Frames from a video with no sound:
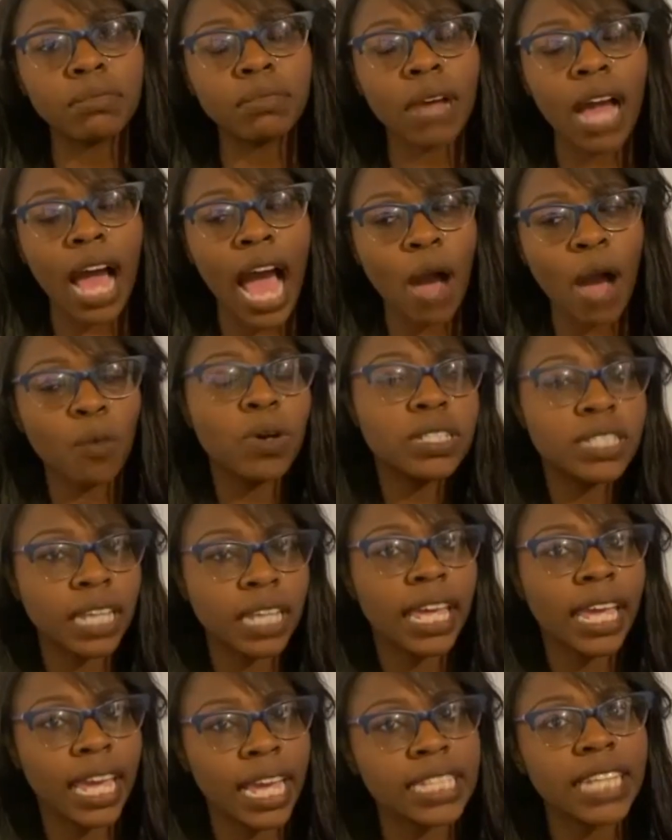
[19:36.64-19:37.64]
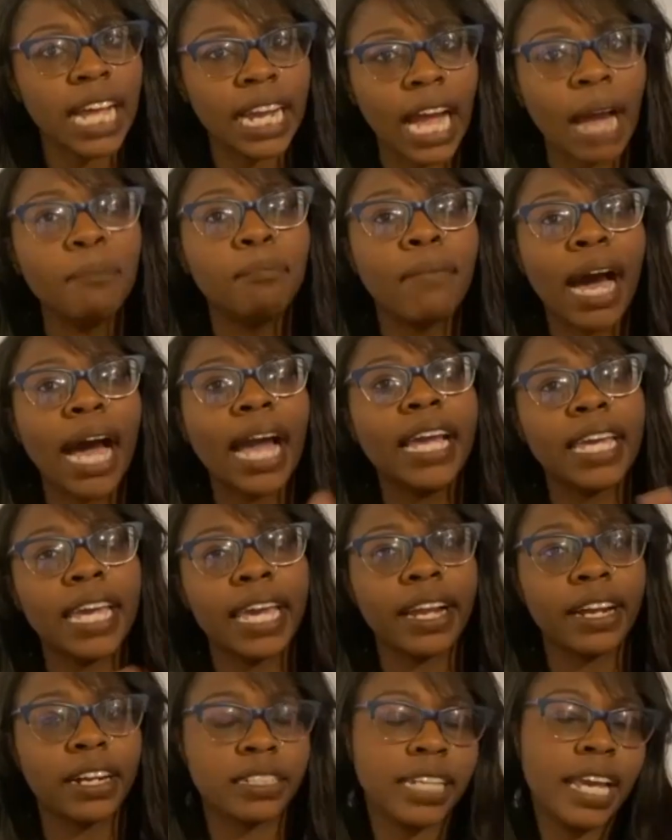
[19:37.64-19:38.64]
I will say he is like my
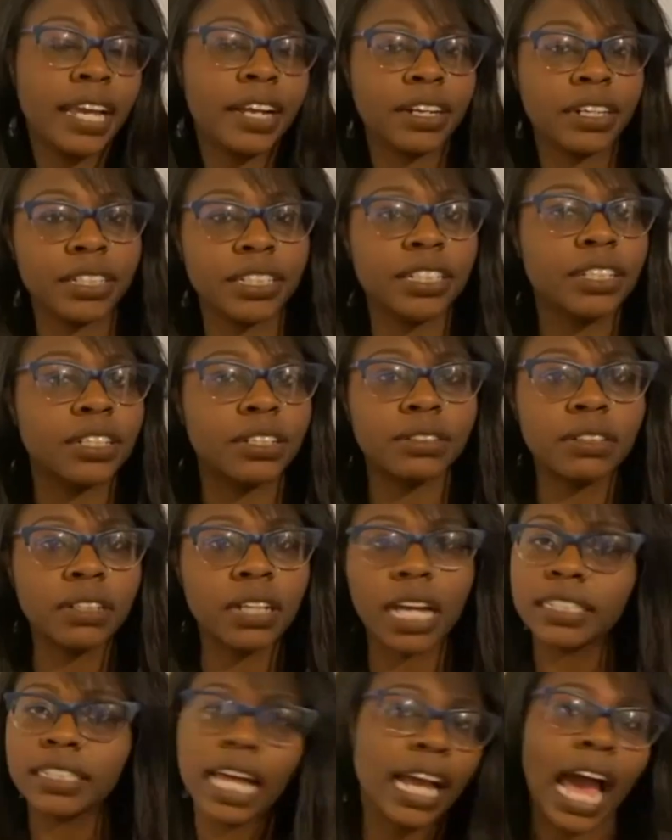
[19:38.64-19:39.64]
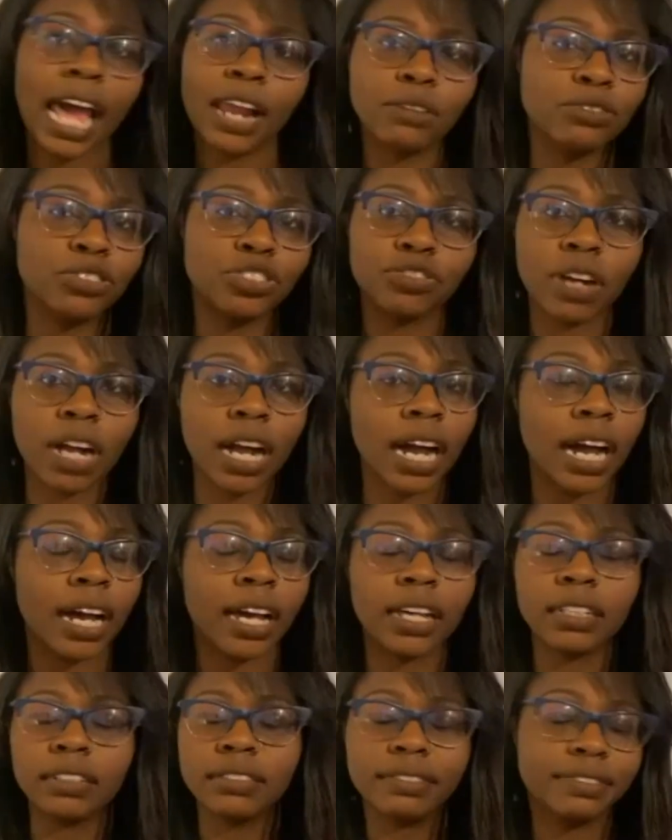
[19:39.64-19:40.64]
caretaker too. Because I don't
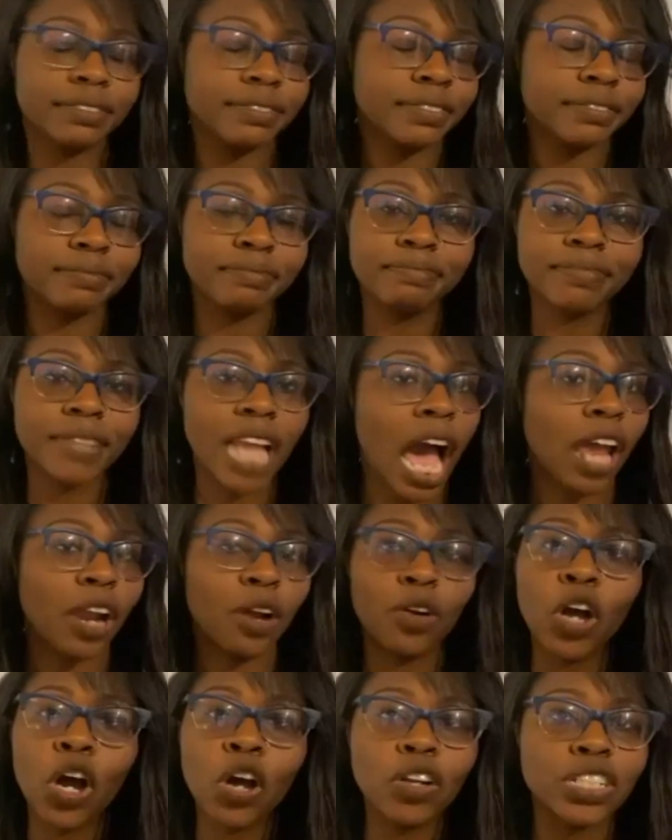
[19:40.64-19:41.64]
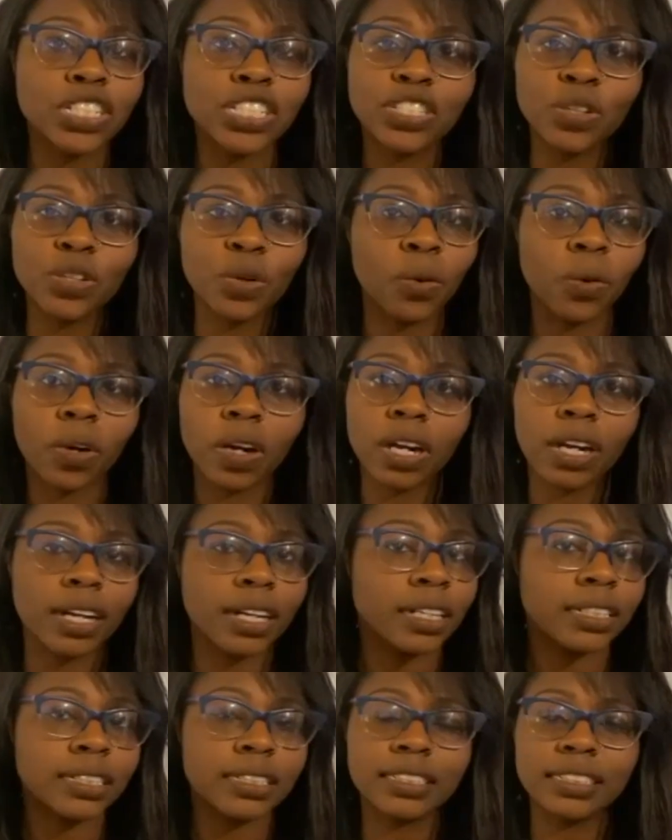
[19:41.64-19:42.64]
drive. I don't go to
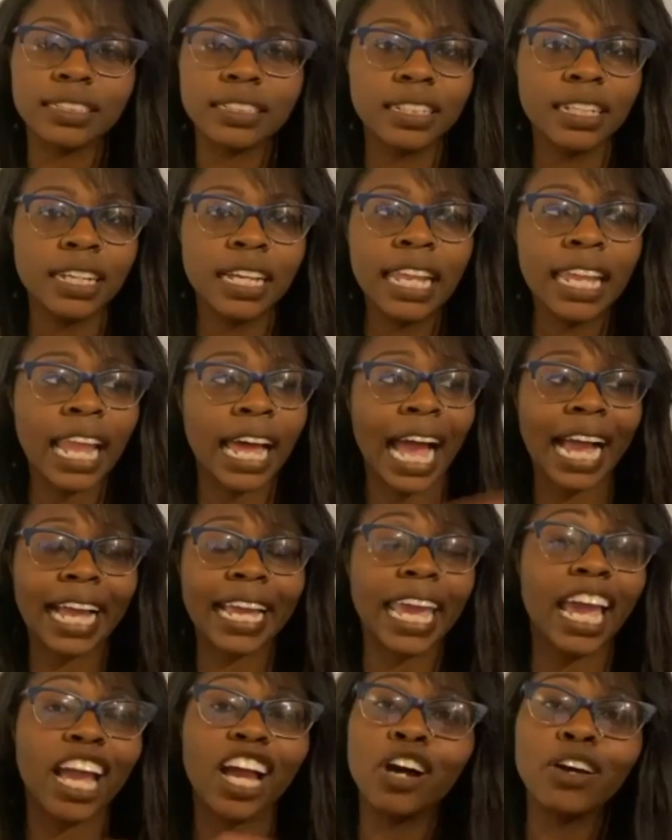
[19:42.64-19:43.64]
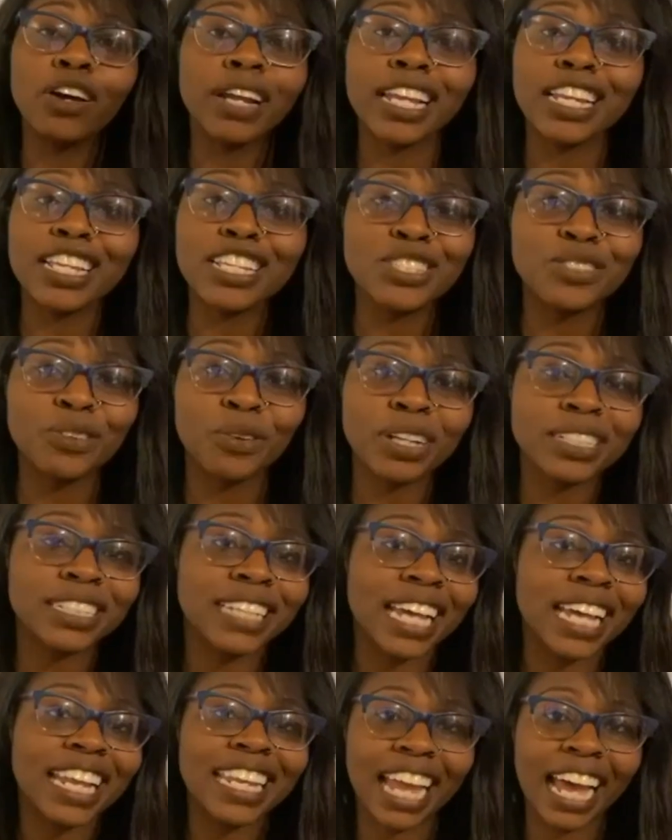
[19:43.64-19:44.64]
stores. Like, I can't go to any stores
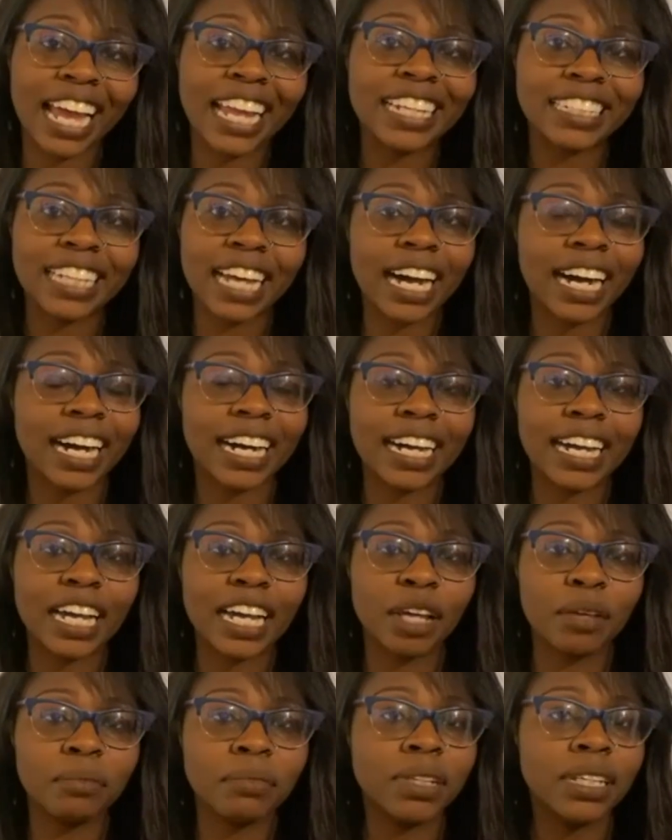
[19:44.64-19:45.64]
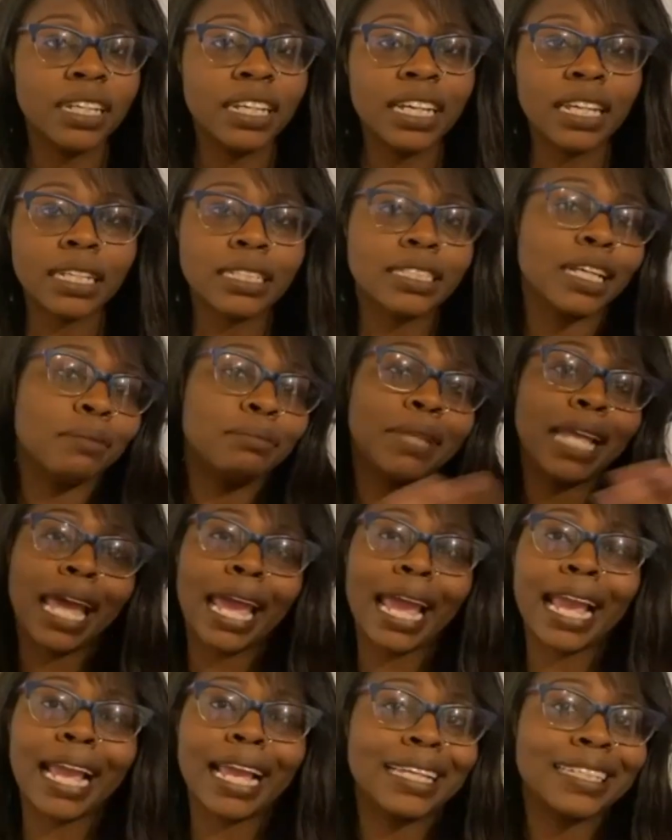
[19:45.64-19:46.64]
at nighttime. Some
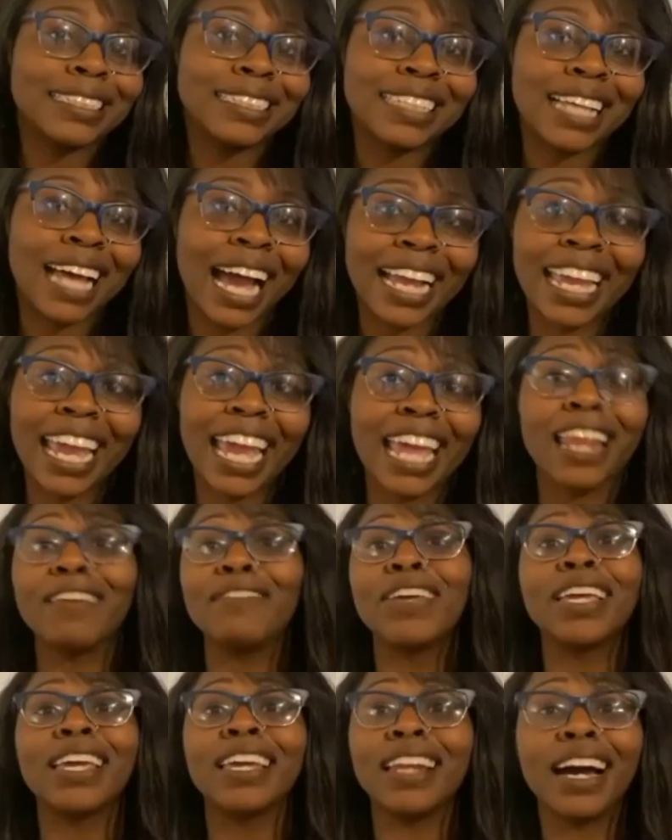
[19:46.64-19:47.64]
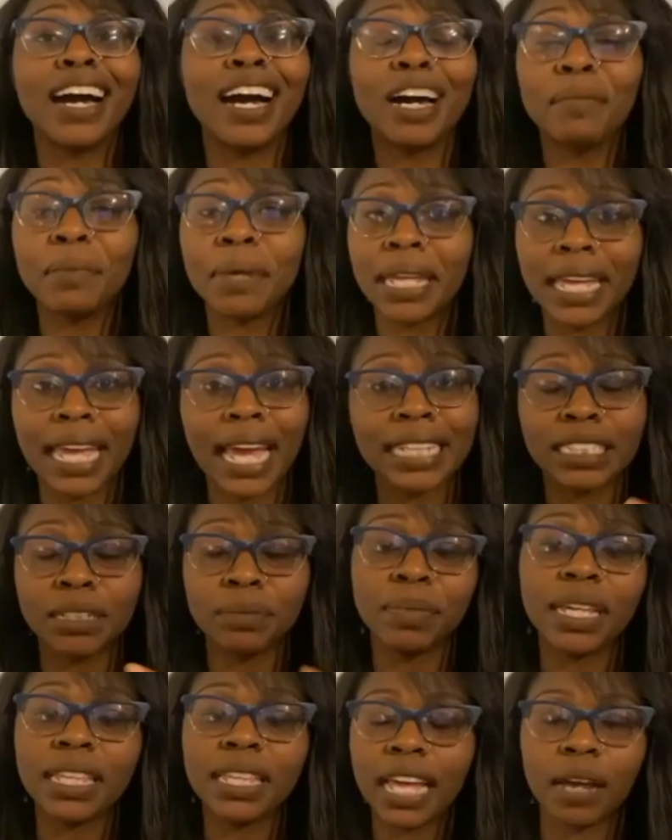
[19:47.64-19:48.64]
days I can't even get up, and he has to
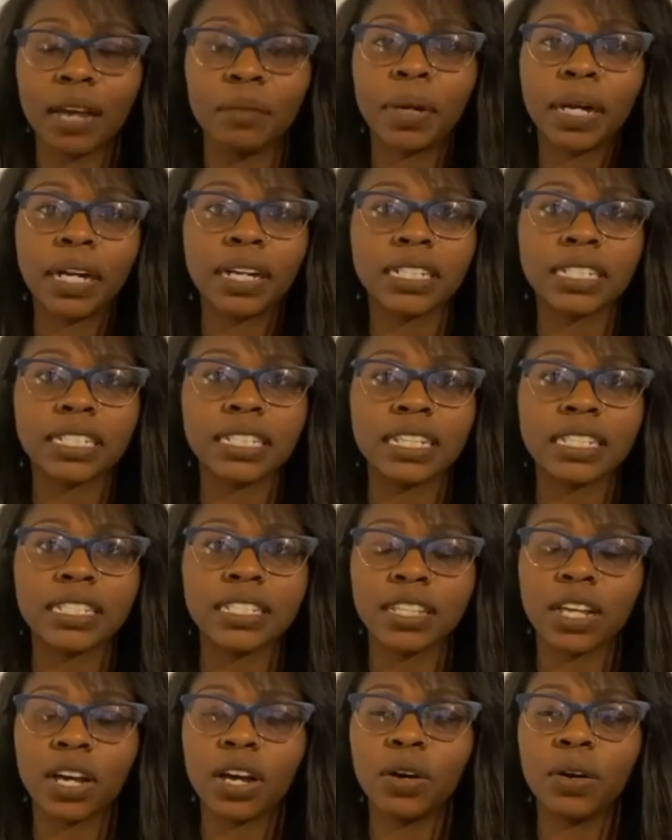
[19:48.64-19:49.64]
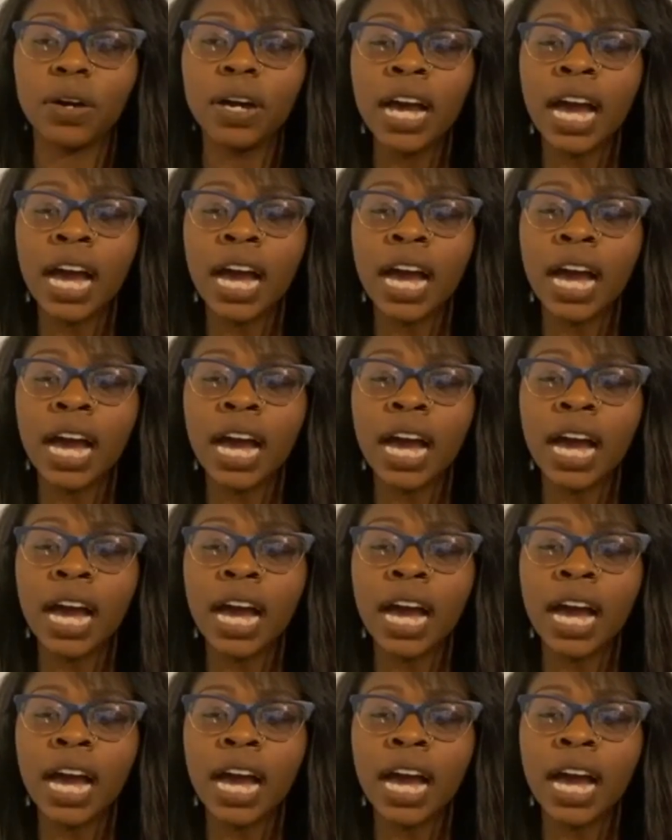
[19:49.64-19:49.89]
be that person. So